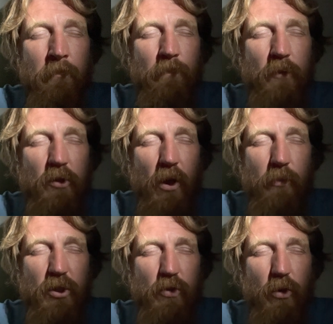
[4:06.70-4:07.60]
So that
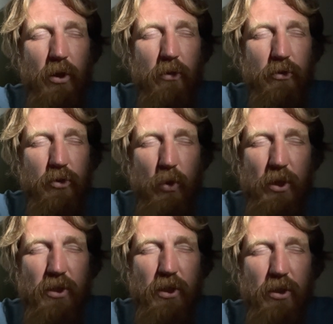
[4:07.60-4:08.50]
means we were in
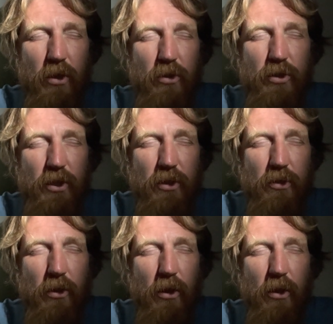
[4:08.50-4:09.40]
2600
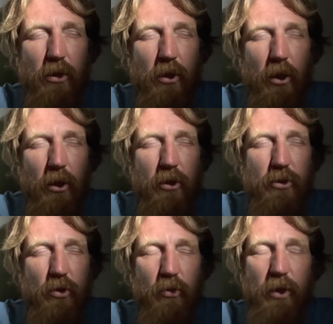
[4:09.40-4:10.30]
yesterday.
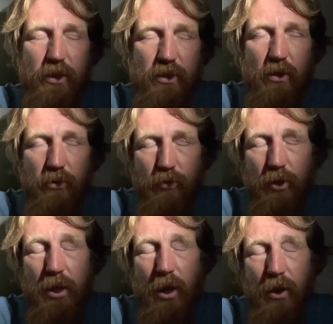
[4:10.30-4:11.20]
So less than
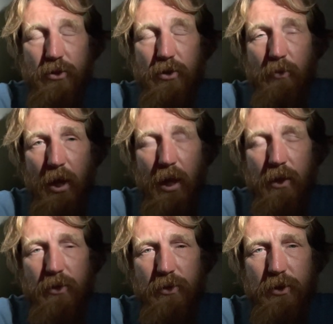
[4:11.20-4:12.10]
300
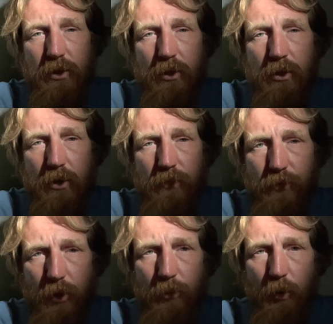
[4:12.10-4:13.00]
miles
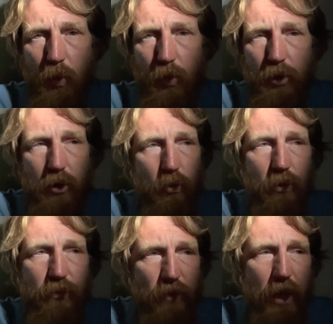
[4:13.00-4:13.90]
from the border, we're
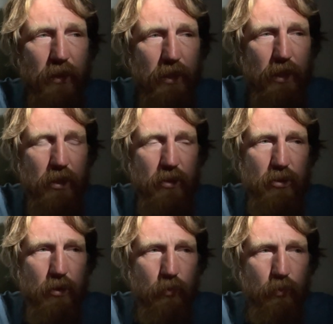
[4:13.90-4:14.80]
finally getting
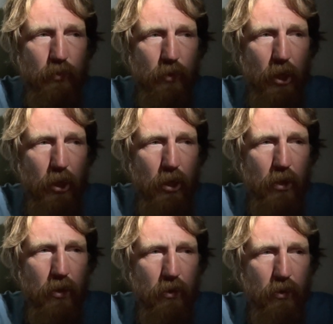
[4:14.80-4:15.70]
to
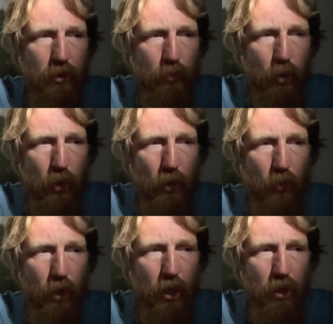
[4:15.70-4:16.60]
the point
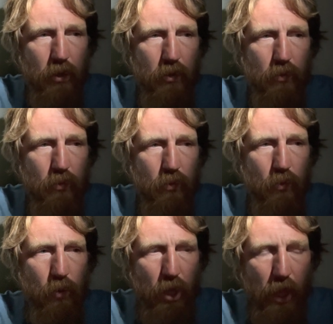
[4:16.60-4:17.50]
where
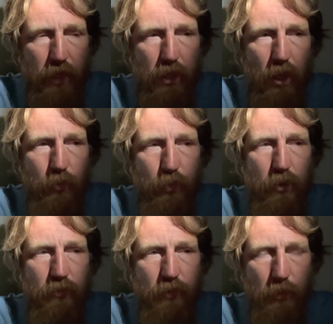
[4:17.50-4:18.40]
we hike up
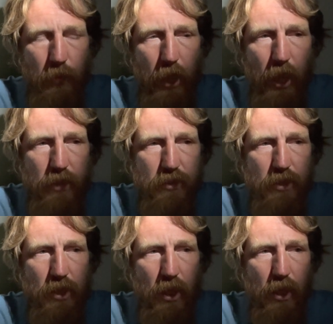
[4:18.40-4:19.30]
from a
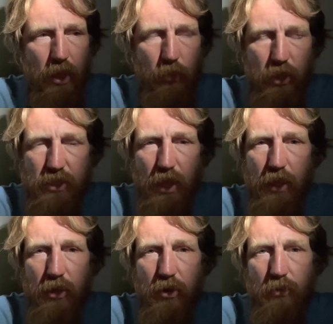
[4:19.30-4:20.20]
pass and we get to
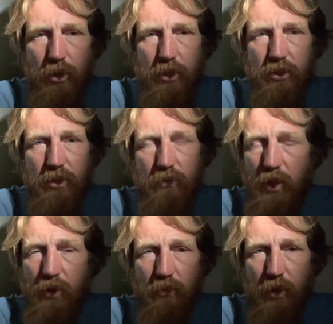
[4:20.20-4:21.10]
hike on a ridge,
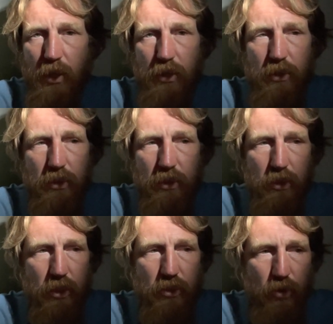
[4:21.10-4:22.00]
and
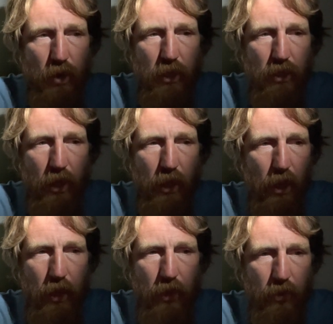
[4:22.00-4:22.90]
it's great.
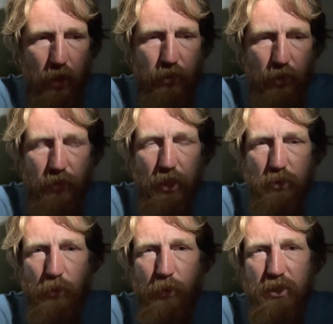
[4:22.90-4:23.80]
I thought that's
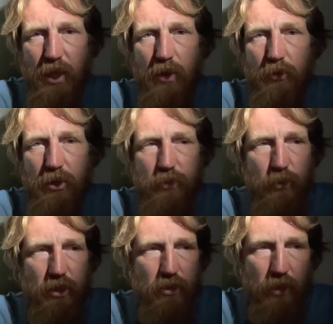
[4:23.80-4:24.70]
what Montana was,
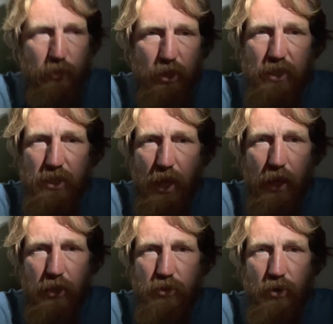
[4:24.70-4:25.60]
because like big
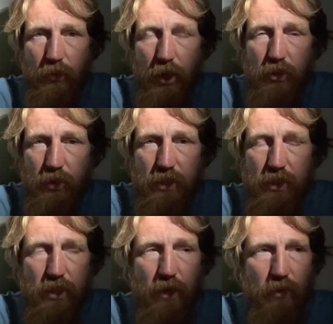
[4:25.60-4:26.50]
sky country, right? You get to
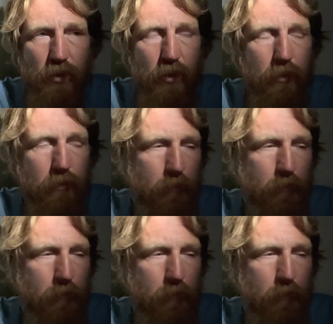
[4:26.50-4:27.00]
see everything.